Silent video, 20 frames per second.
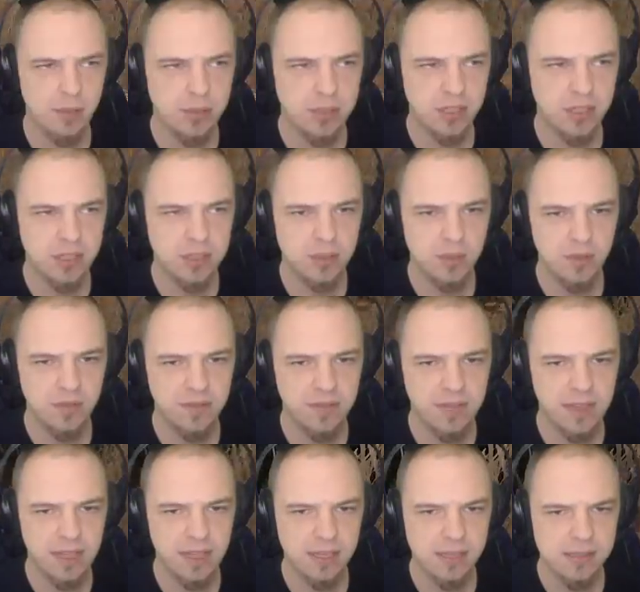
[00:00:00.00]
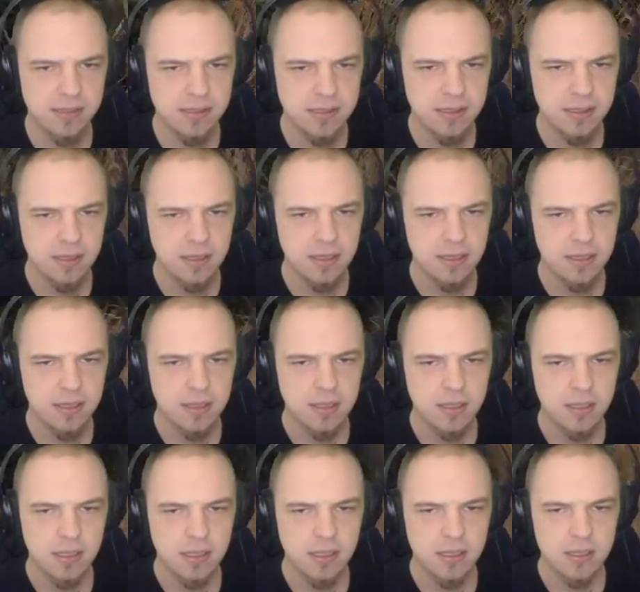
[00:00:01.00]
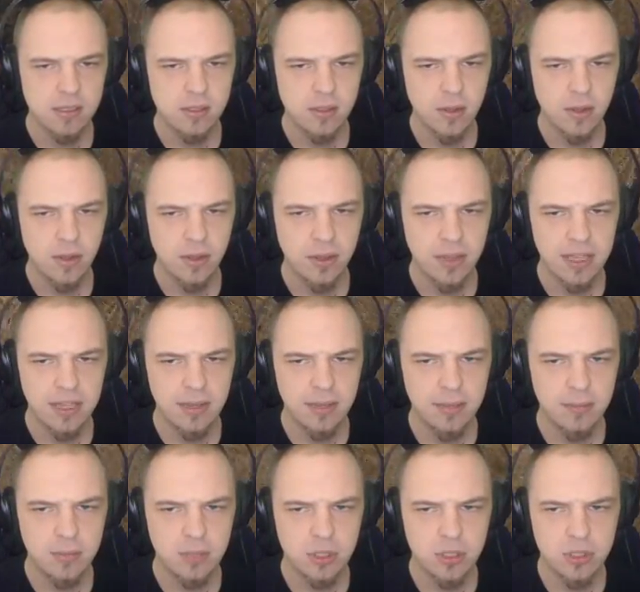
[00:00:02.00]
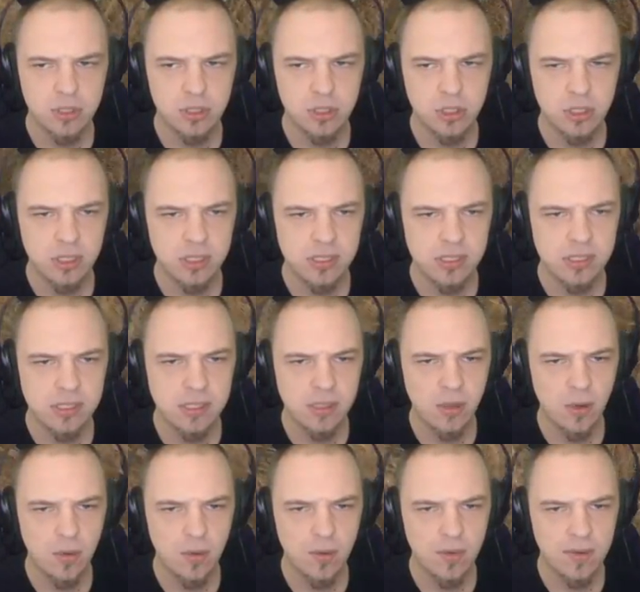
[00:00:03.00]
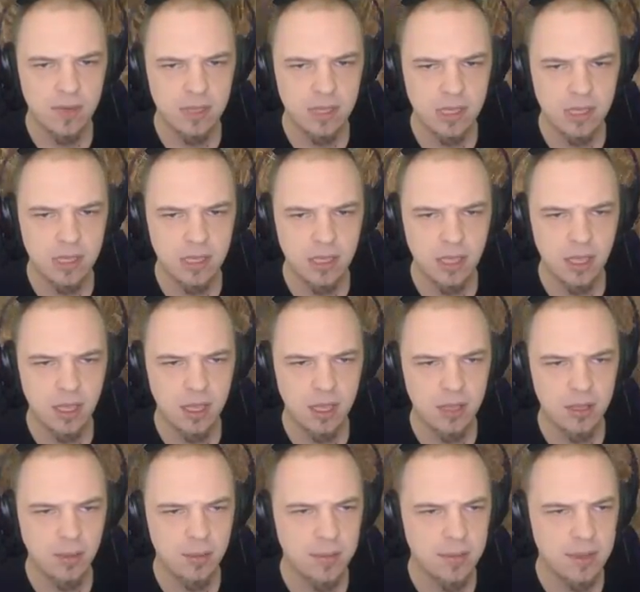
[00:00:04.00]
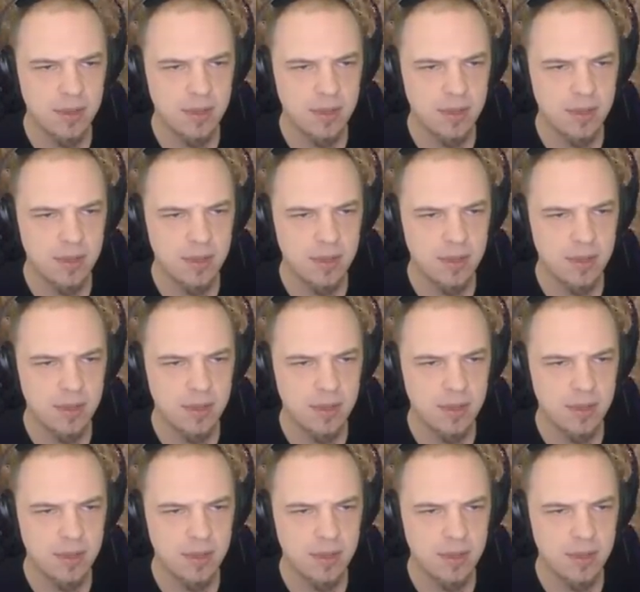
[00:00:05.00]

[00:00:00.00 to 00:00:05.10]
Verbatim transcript: multitude of things. So I'll head up just over here.